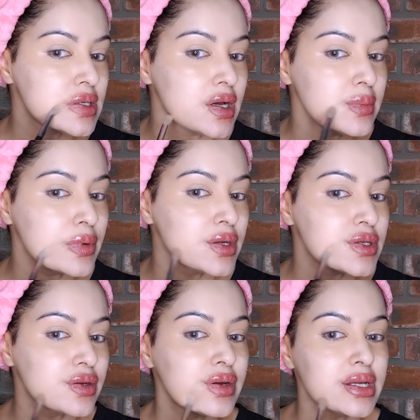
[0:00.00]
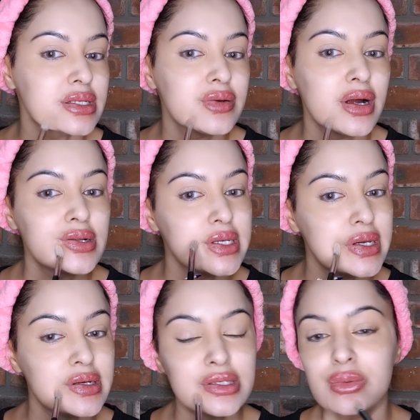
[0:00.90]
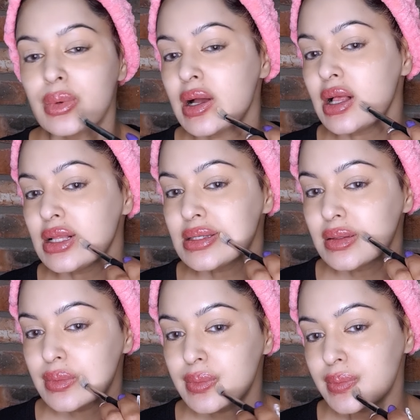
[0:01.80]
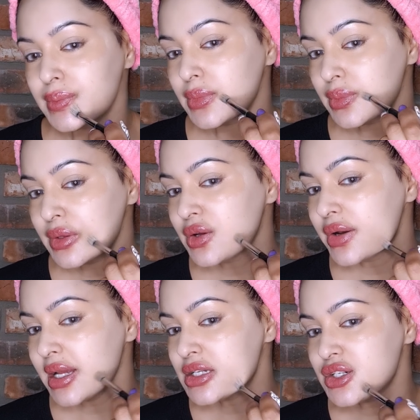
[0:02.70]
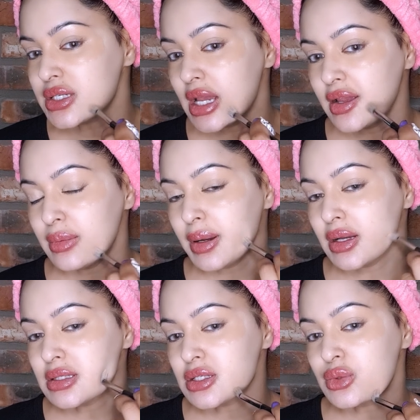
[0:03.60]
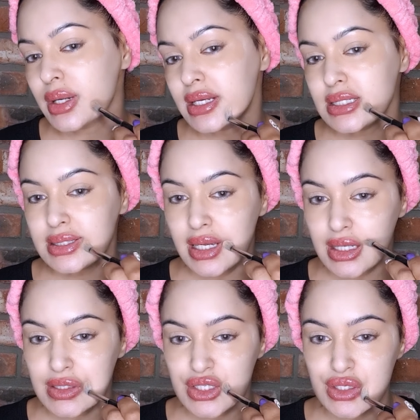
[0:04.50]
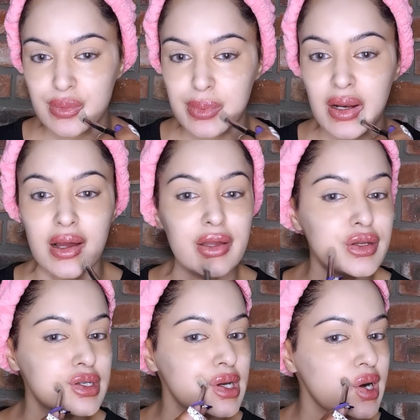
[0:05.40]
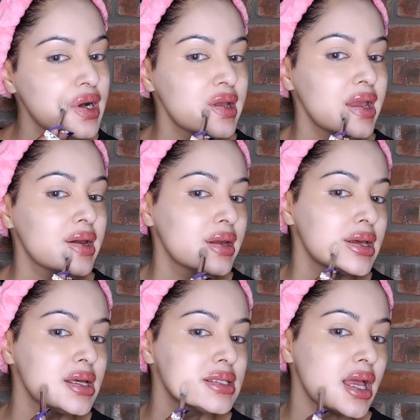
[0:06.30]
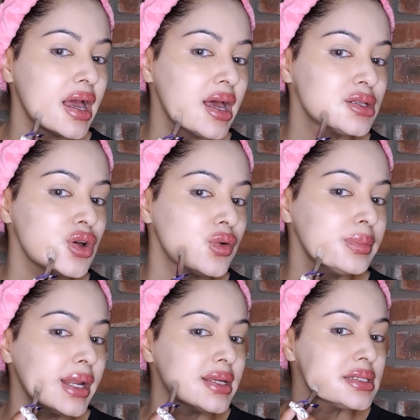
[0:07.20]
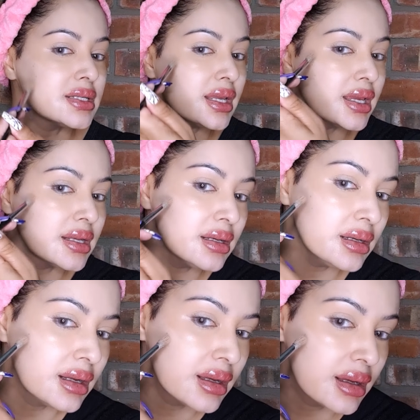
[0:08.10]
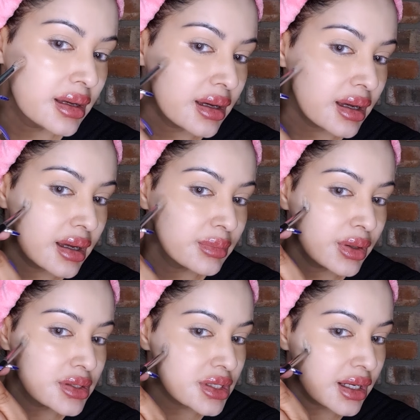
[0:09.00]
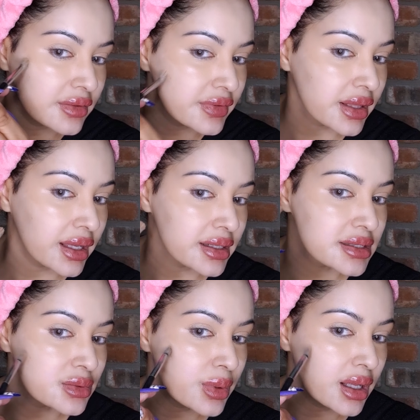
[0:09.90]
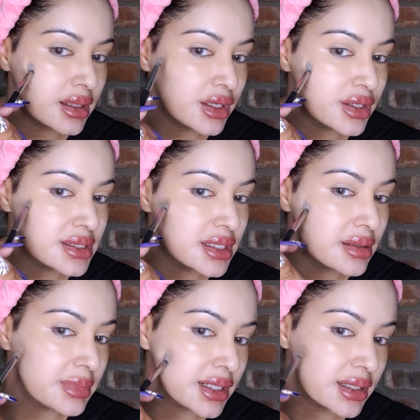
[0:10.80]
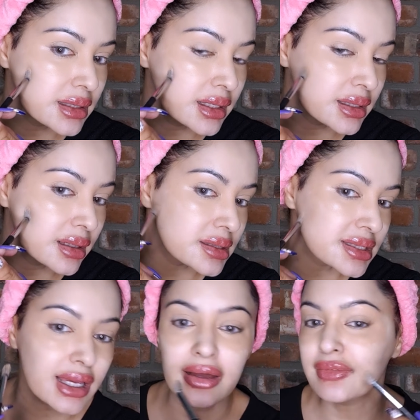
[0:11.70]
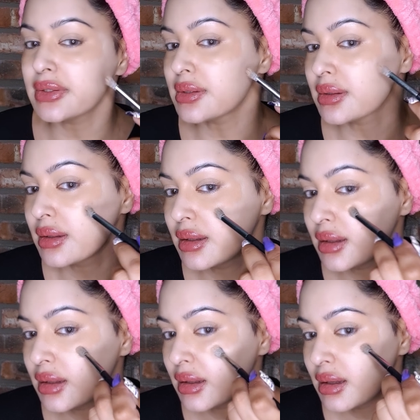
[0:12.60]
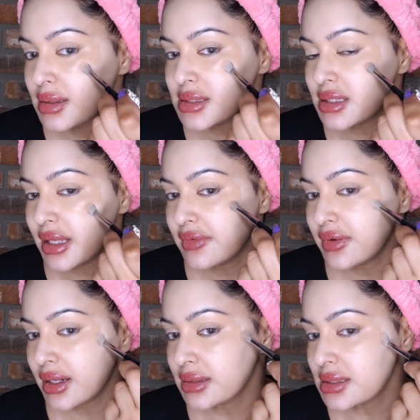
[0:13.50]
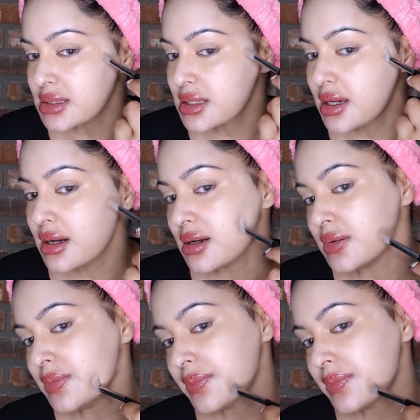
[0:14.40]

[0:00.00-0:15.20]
I'm going to correct around here as well. Corrector should take you about 20 seconds to apply in your darker areas, and don't blend it in. I'm going to cover that as well, and you can see immediately it gets covered. Slight freckles here.